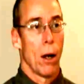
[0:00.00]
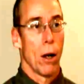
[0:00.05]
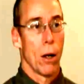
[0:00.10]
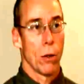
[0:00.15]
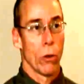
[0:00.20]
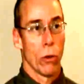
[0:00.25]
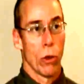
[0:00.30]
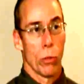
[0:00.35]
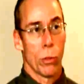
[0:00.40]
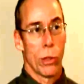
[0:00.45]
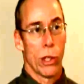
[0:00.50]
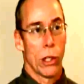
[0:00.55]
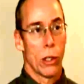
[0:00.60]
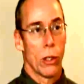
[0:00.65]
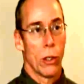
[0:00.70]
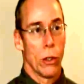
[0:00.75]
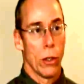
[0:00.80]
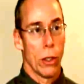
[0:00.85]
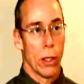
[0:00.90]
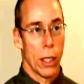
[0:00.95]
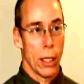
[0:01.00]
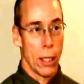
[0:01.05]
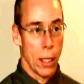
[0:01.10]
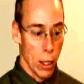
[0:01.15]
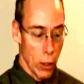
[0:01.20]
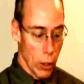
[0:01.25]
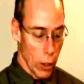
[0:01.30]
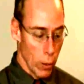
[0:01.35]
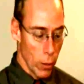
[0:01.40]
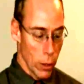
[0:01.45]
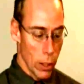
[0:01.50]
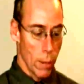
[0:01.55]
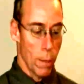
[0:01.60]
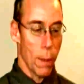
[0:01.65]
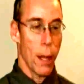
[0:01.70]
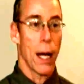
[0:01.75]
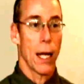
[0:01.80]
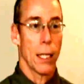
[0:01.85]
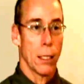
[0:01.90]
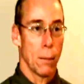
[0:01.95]
our group concluded that not only was
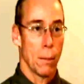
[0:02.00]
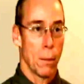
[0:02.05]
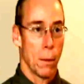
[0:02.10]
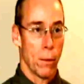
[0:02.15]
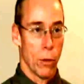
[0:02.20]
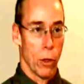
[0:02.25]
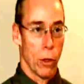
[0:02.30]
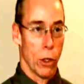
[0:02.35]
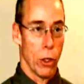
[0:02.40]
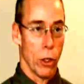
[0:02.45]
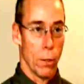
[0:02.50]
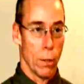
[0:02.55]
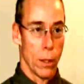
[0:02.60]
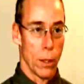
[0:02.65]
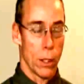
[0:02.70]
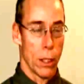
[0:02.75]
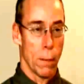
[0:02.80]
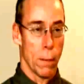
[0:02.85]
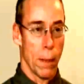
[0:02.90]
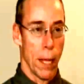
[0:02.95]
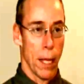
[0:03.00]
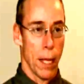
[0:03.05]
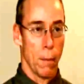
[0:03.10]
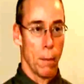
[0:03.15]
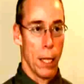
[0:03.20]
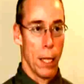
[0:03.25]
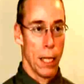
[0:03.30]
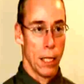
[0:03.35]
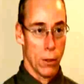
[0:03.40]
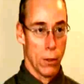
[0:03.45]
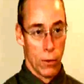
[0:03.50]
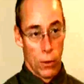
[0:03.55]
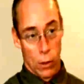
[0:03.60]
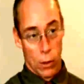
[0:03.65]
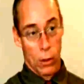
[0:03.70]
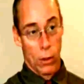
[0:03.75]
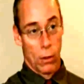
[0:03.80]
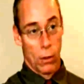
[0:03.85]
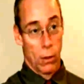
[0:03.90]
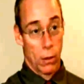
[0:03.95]
it possible for humans to make
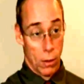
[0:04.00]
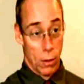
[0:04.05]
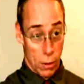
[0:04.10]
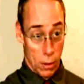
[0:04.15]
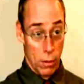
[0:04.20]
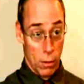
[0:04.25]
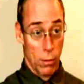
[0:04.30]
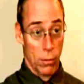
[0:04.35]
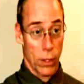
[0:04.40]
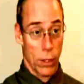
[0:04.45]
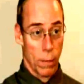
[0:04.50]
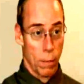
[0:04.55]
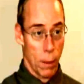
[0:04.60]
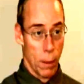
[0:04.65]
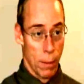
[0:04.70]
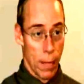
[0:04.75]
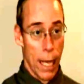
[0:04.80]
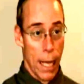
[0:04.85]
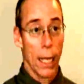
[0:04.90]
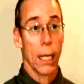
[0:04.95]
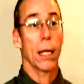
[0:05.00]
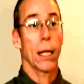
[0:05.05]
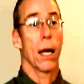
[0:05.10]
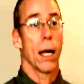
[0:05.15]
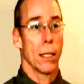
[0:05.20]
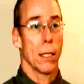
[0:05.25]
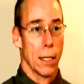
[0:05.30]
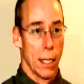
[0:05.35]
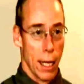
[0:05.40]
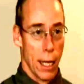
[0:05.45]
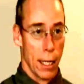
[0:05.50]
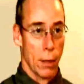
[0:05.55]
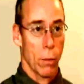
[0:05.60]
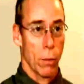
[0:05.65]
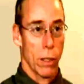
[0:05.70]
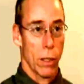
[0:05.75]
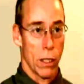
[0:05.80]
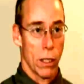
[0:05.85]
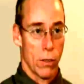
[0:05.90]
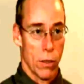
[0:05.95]
peaceful diplomatic
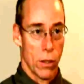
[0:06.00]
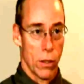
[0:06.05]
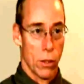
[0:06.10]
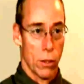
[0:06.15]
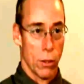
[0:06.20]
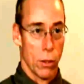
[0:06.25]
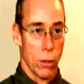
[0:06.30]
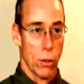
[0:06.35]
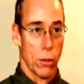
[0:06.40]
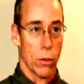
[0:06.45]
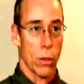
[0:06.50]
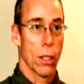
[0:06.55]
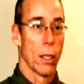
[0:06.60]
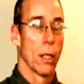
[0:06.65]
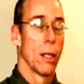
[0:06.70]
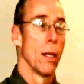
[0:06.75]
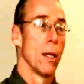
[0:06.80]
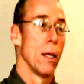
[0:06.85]
contact with these visitors,